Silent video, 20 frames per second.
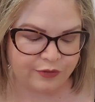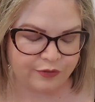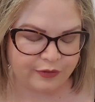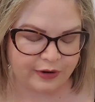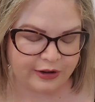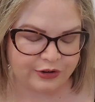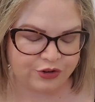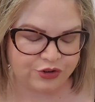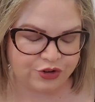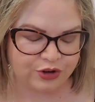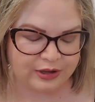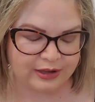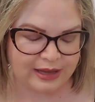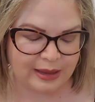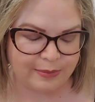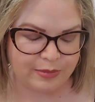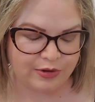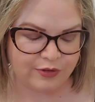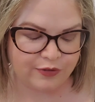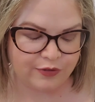fresh
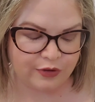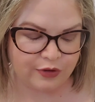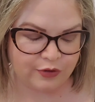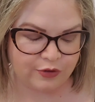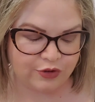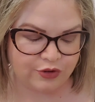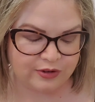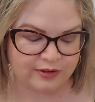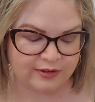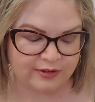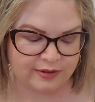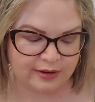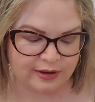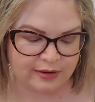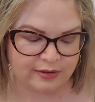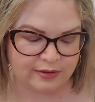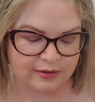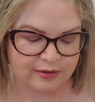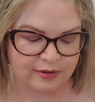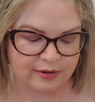lemon fusion
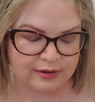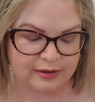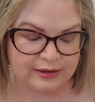scent.